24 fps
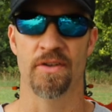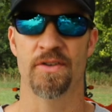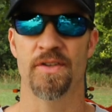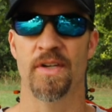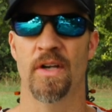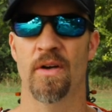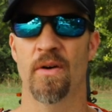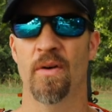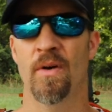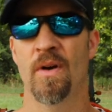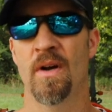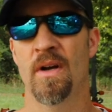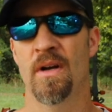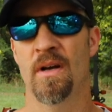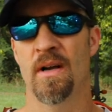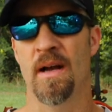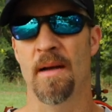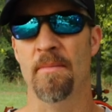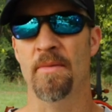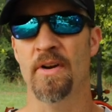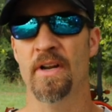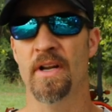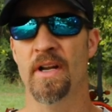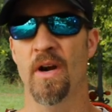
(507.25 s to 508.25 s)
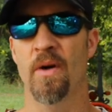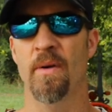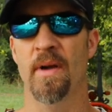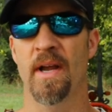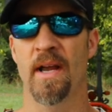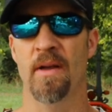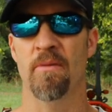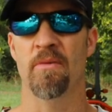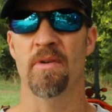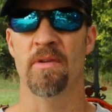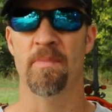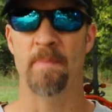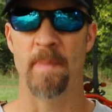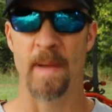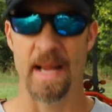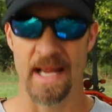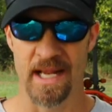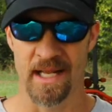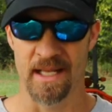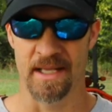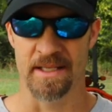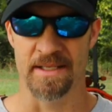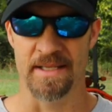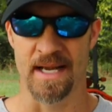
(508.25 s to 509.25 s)
So I'm going to go in with
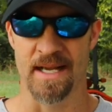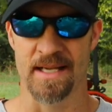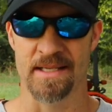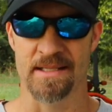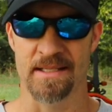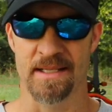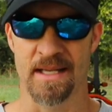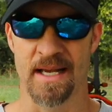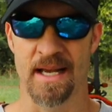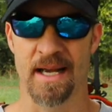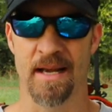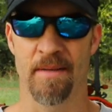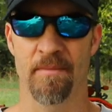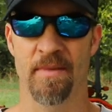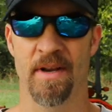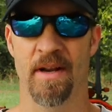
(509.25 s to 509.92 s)
pelletized lime.